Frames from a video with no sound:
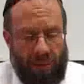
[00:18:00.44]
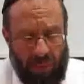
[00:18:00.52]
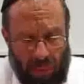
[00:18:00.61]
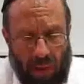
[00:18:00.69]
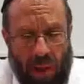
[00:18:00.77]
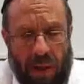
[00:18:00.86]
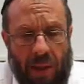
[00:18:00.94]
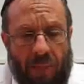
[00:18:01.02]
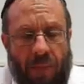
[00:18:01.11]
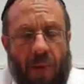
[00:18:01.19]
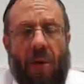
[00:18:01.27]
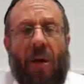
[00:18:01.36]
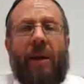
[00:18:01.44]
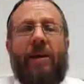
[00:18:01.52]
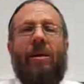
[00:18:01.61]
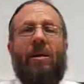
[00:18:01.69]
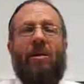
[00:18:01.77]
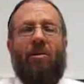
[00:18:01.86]
rely
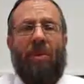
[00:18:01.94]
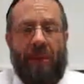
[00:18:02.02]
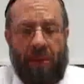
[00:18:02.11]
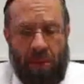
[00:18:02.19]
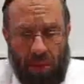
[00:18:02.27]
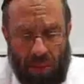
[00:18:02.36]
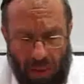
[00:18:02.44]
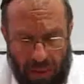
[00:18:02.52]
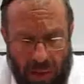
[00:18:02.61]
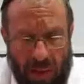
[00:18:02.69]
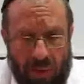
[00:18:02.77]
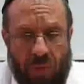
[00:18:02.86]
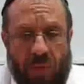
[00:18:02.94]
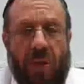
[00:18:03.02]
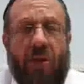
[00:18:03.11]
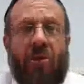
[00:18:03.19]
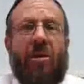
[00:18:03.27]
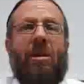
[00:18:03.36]
upon what he calls
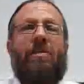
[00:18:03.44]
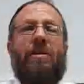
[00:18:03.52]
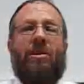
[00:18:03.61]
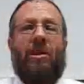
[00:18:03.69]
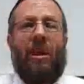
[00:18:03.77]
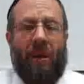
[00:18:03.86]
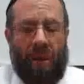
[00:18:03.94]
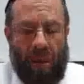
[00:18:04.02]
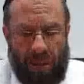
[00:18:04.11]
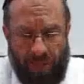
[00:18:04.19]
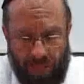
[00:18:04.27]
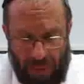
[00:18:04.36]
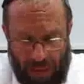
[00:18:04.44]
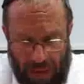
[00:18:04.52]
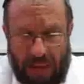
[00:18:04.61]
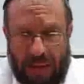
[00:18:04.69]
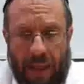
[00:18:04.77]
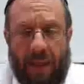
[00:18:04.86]
tradition, Mesorah,
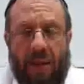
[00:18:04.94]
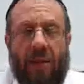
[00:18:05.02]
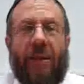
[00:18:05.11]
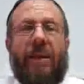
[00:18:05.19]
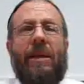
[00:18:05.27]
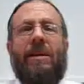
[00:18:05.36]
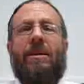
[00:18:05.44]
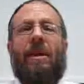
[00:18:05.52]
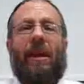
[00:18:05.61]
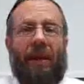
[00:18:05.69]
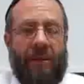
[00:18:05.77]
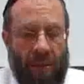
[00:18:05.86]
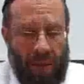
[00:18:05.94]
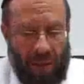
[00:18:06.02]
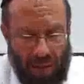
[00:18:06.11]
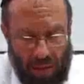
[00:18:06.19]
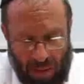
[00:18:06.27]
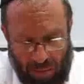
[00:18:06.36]
and Seichel, and intellect.
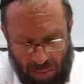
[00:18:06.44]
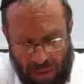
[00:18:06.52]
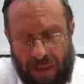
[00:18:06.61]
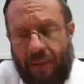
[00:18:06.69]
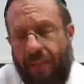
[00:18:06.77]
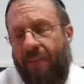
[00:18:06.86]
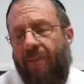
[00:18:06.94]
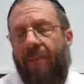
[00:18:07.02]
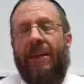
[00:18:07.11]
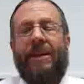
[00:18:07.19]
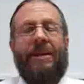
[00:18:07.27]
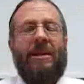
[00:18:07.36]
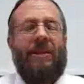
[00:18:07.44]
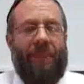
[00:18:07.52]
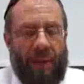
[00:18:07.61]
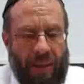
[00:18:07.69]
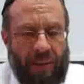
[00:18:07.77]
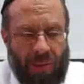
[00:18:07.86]
What he means
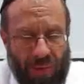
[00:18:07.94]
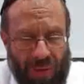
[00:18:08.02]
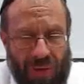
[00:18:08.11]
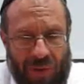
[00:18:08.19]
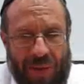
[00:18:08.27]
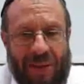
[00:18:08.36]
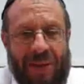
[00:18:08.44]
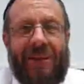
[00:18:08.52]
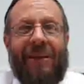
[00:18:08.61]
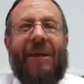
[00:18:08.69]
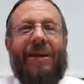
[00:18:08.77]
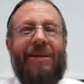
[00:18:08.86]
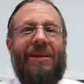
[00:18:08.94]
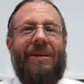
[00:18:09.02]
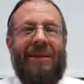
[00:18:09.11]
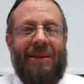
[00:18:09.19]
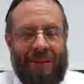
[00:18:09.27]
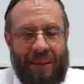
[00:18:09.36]
by tradition and intellect
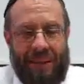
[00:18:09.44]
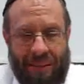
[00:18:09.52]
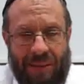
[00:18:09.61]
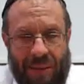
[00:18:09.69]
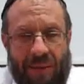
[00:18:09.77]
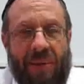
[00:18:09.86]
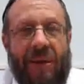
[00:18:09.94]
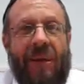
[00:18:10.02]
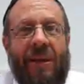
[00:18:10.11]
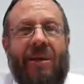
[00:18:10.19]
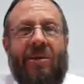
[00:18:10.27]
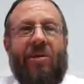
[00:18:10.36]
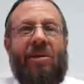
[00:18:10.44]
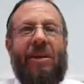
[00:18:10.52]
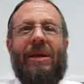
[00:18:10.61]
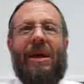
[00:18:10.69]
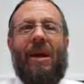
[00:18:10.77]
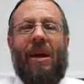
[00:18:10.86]
is not necessarily so
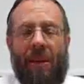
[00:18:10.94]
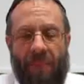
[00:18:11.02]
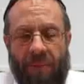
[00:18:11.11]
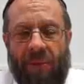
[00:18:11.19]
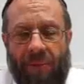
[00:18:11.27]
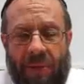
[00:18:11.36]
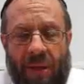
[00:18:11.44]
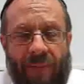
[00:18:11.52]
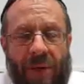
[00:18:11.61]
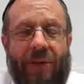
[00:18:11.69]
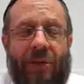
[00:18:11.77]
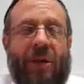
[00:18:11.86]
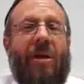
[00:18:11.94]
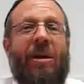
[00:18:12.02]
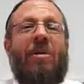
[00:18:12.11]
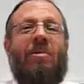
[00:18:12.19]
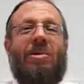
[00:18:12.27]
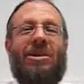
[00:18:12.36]
clear, but Rabbi Soloveitchik
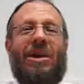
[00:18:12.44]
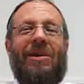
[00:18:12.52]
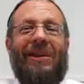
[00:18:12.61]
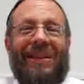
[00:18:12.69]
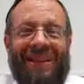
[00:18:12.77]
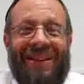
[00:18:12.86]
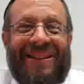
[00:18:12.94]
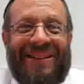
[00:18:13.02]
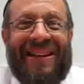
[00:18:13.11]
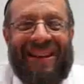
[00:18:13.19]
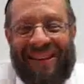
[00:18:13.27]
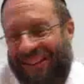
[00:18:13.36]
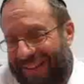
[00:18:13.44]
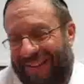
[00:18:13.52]
would certainly say,